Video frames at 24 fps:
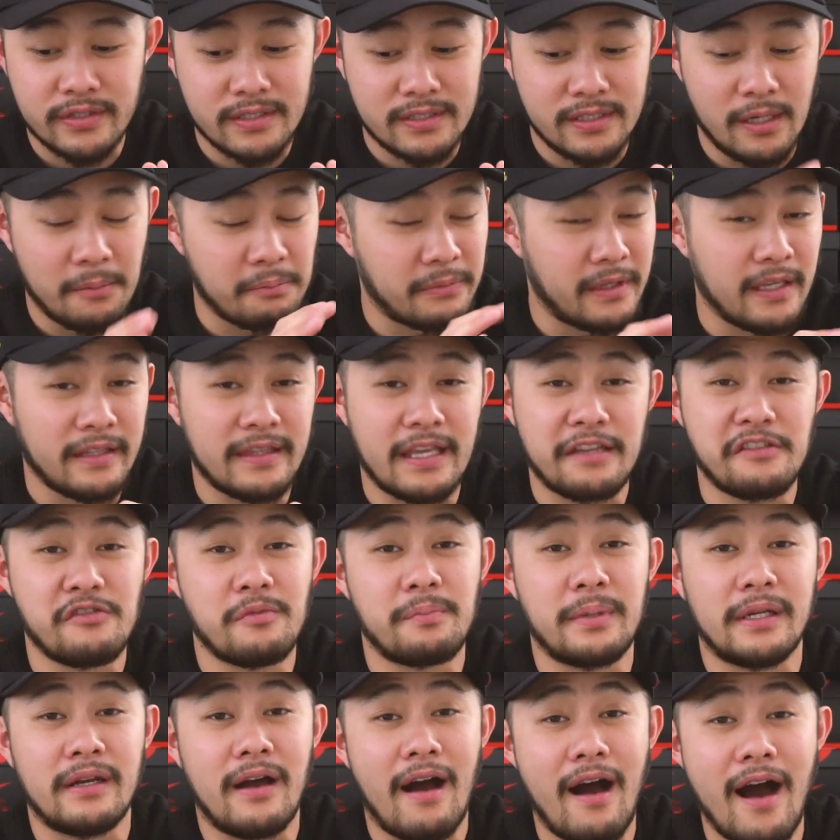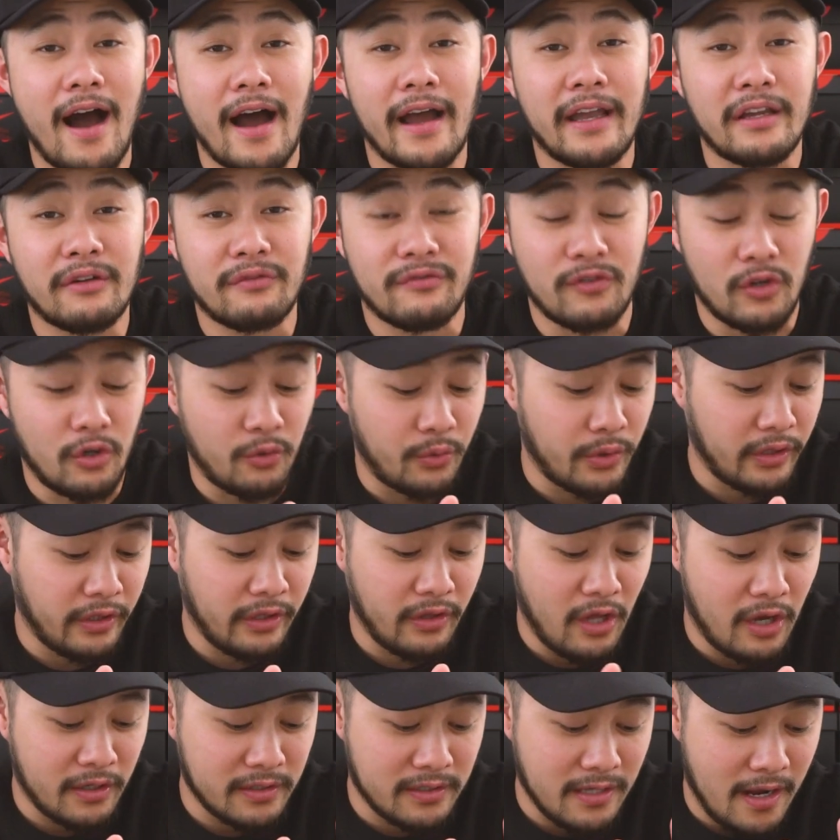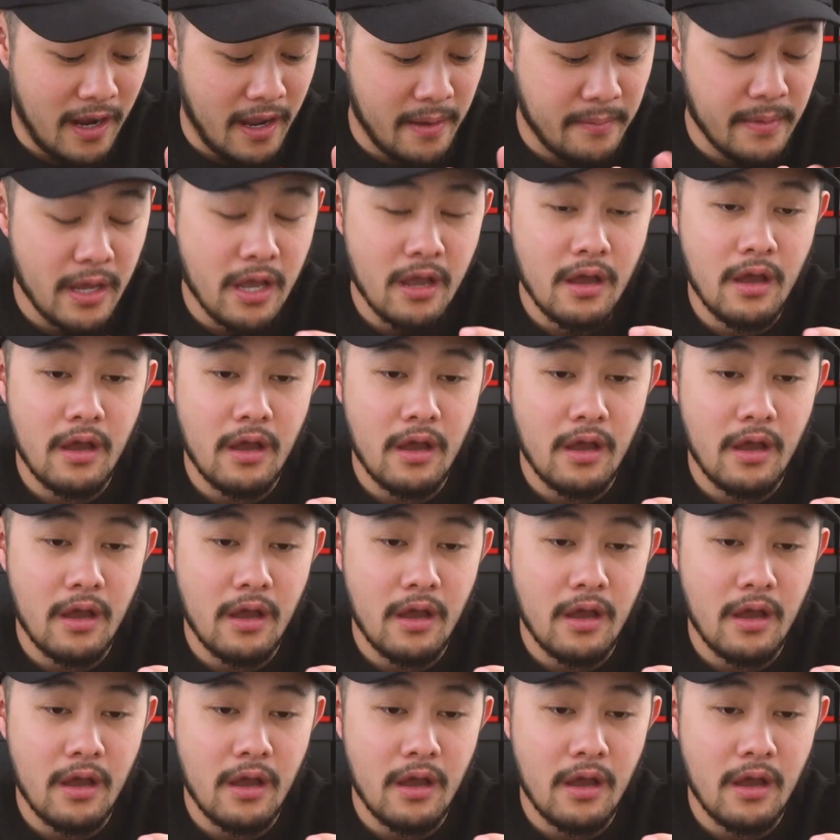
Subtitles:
something that you've been eyeing for a really long time,